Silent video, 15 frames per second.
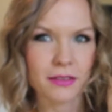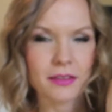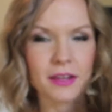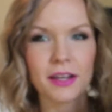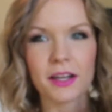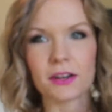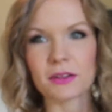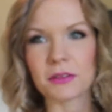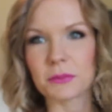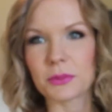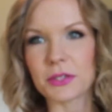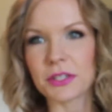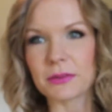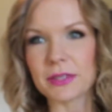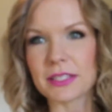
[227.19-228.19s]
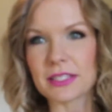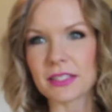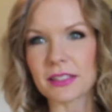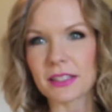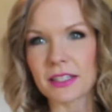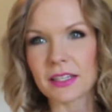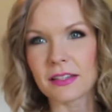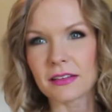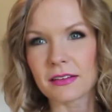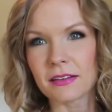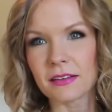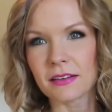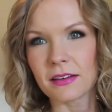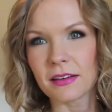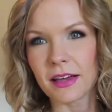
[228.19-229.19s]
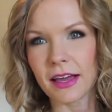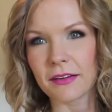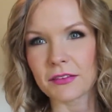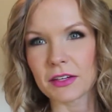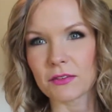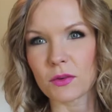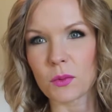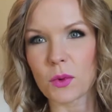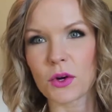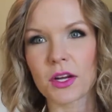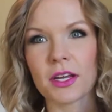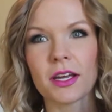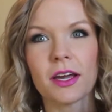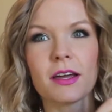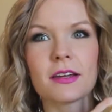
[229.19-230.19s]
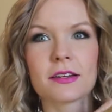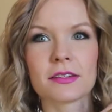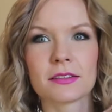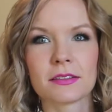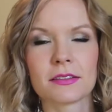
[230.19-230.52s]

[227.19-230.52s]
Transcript: that I got pretty recently. Haven't even worn it yet.